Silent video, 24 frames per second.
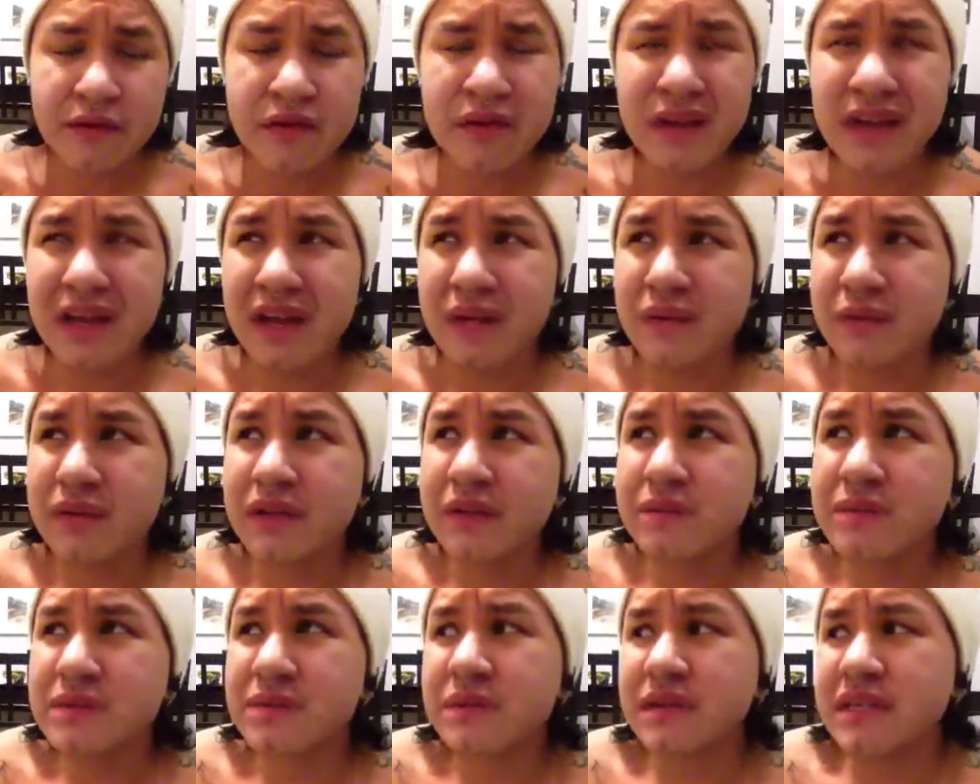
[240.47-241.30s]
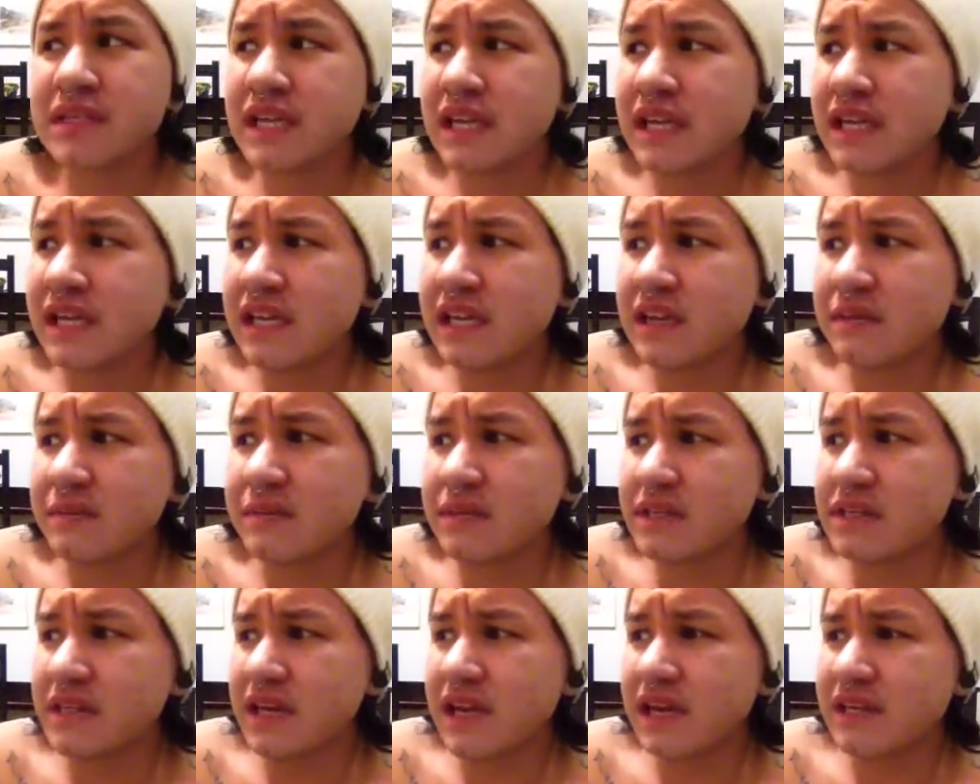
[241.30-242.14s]
Like, I really was only taking it
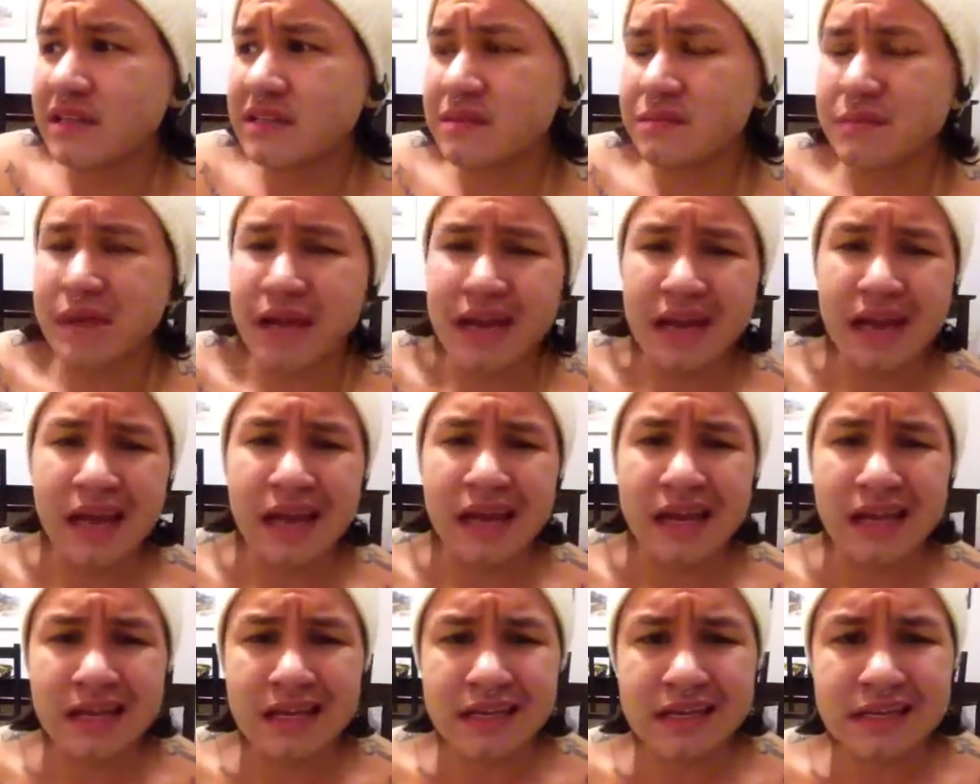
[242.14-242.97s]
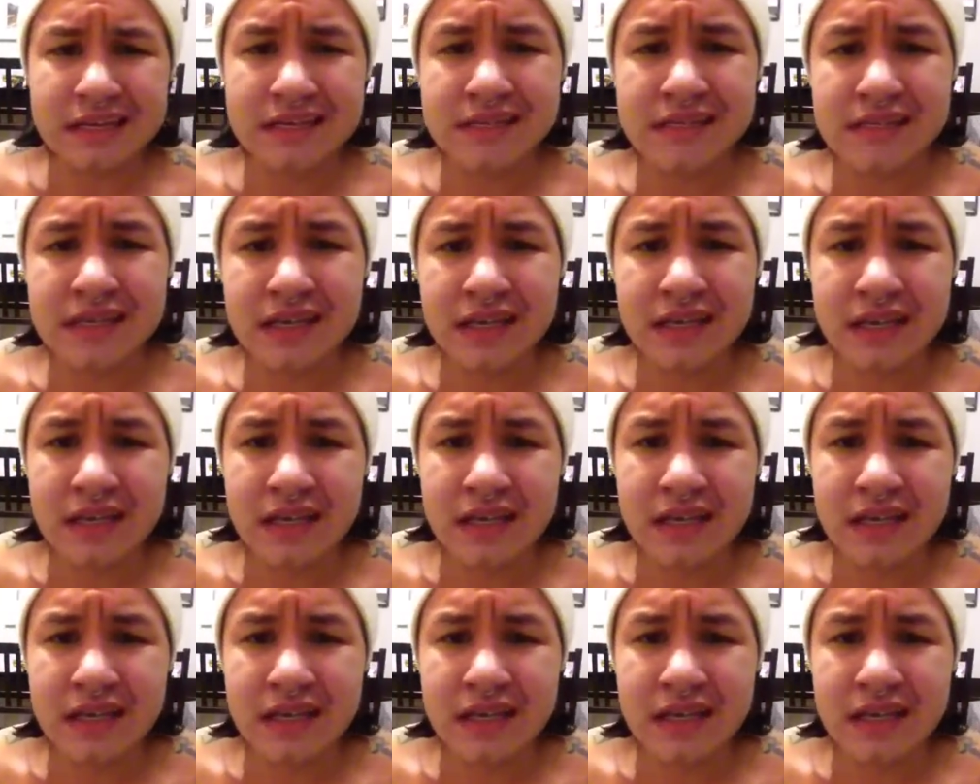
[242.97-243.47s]
because I had some bad headaches